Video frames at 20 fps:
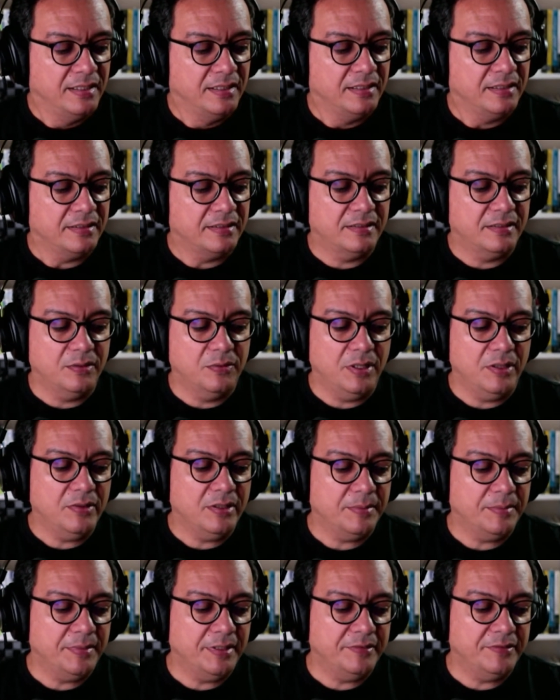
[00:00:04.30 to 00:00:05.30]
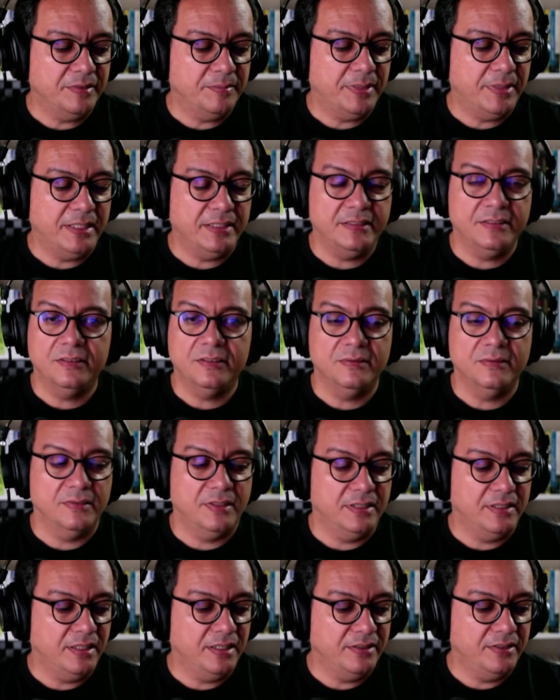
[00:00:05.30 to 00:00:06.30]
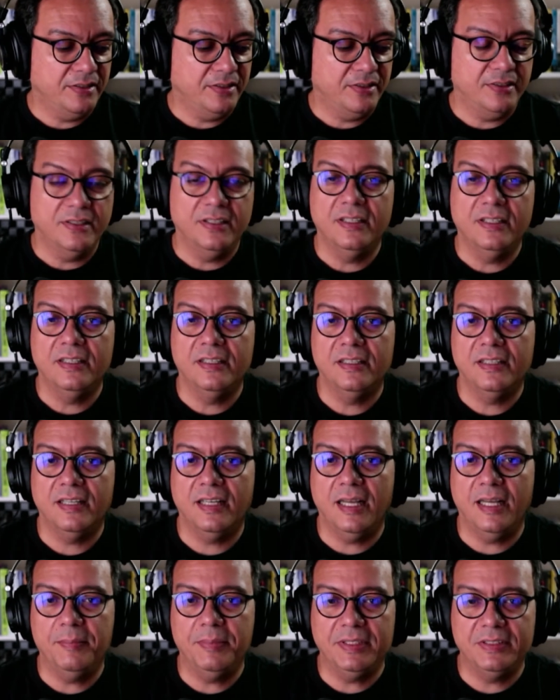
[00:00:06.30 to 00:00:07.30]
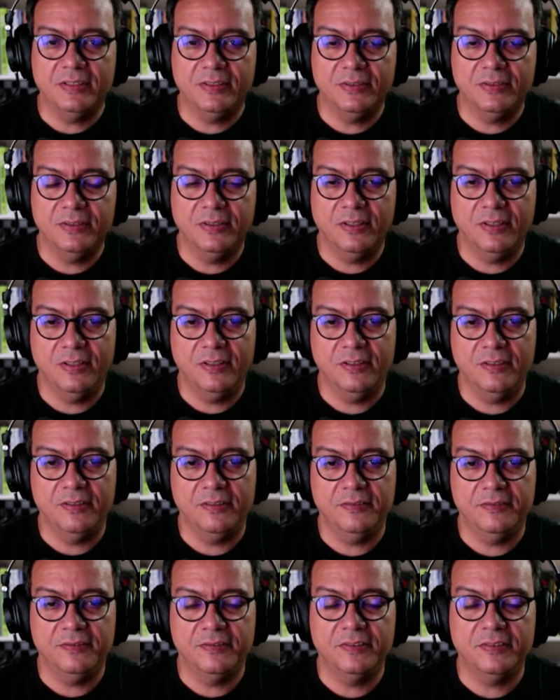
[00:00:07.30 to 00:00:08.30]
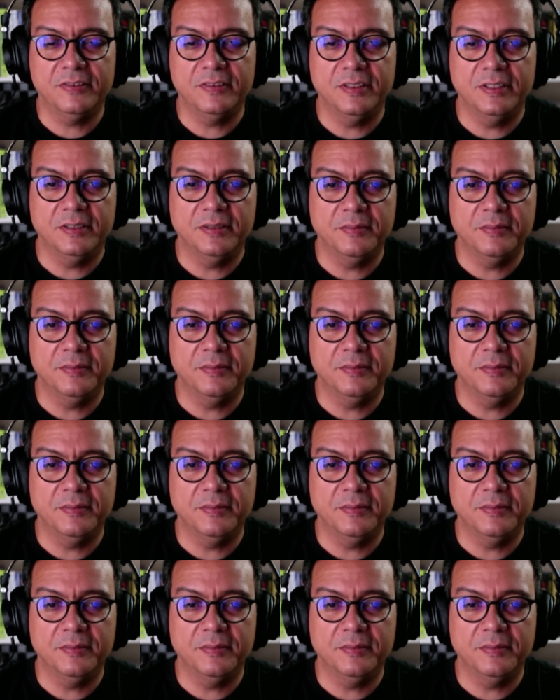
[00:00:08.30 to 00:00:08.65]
So welcome everybody to another episode of the